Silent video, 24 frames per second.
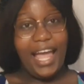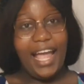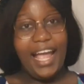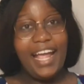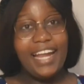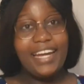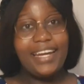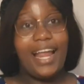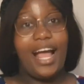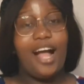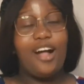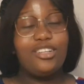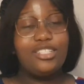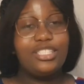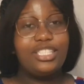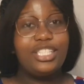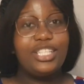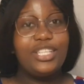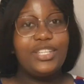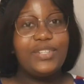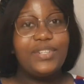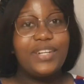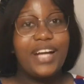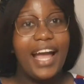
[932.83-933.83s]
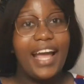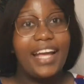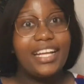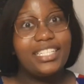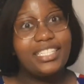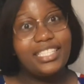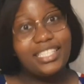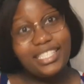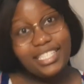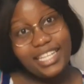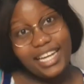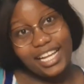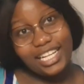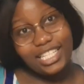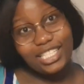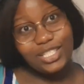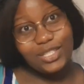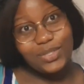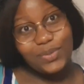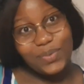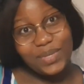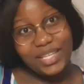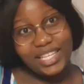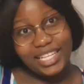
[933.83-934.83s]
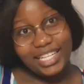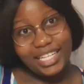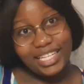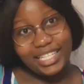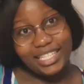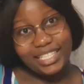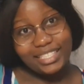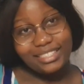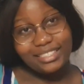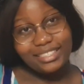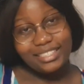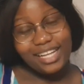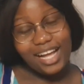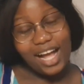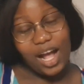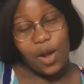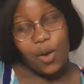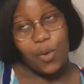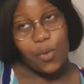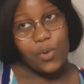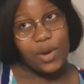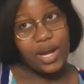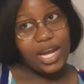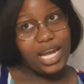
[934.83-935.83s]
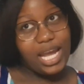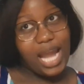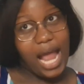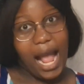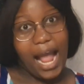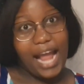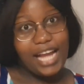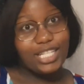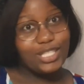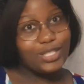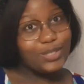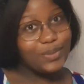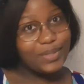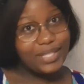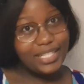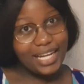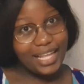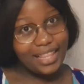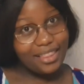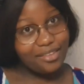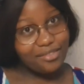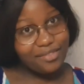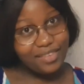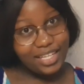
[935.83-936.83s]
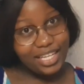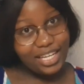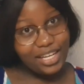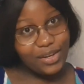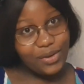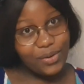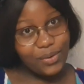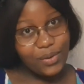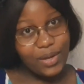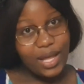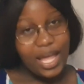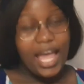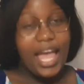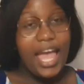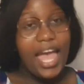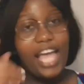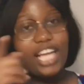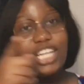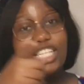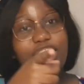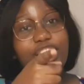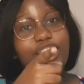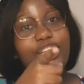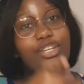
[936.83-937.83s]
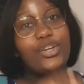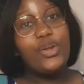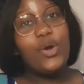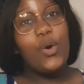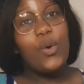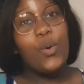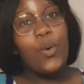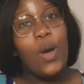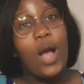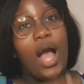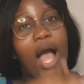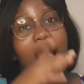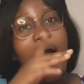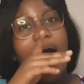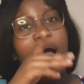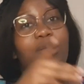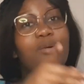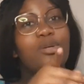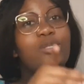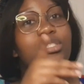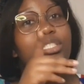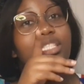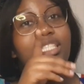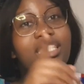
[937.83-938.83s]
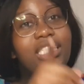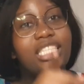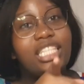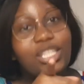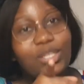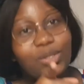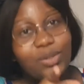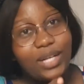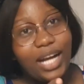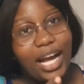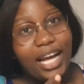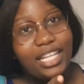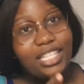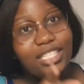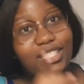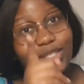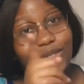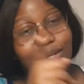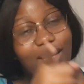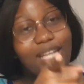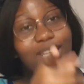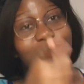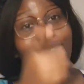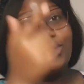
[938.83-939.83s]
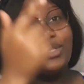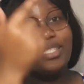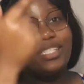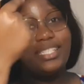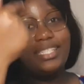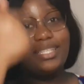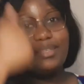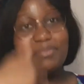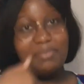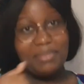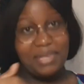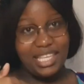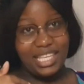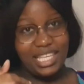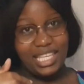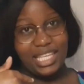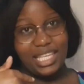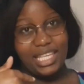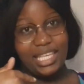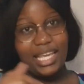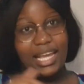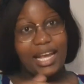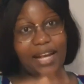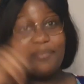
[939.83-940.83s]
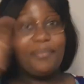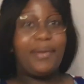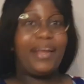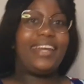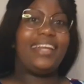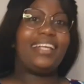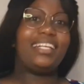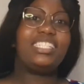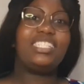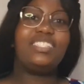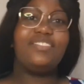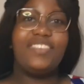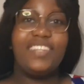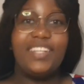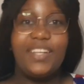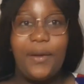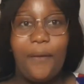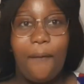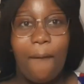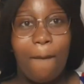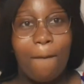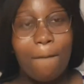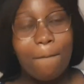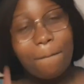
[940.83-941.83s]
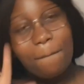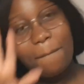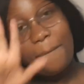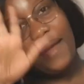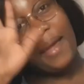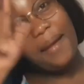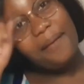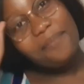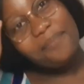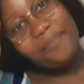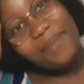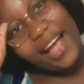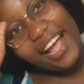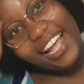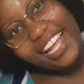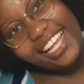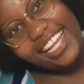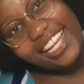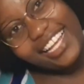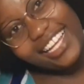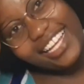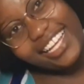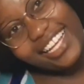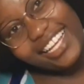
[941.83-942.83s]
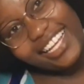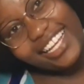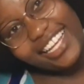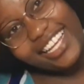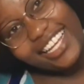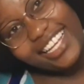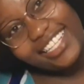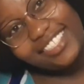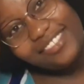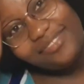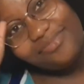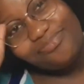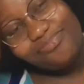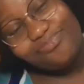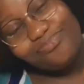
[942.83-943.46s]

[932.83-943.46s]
And I'll see you guys next week when I do another video. Actually, no, I won't see you guys. You guys will see me in my next video. Bye!